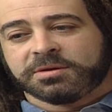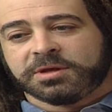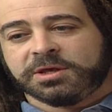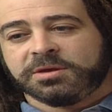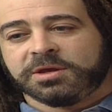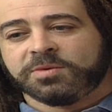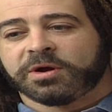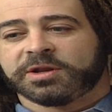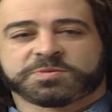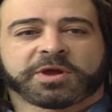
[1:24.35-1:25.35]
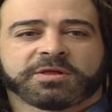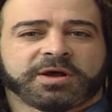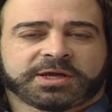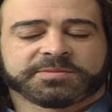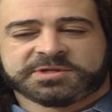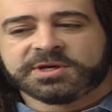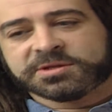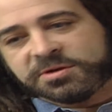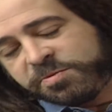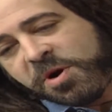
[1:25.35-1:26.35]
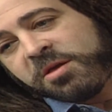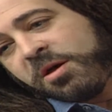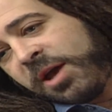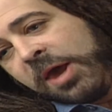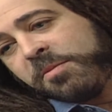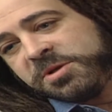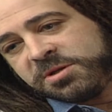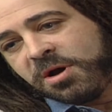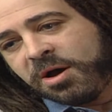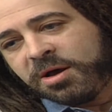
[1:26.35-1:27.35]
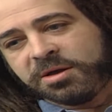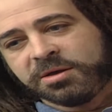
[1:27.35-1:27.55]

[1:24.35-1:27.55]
he wanted his brother-in-law to come see us. So his brother-in-law came up and saw.